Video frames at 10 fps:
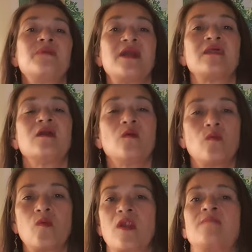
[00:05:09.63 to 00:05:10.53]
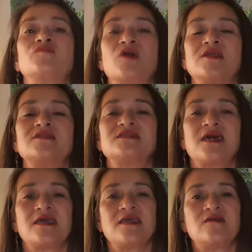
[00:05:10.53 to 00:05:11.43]
But what I'm trying to
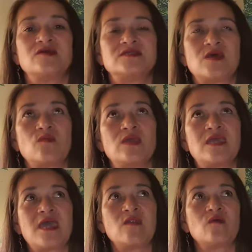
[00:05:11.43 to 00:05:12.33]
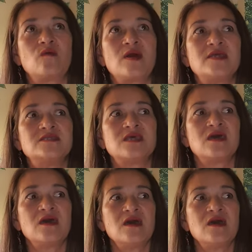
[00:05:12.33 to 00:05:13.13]
say here is that we can always,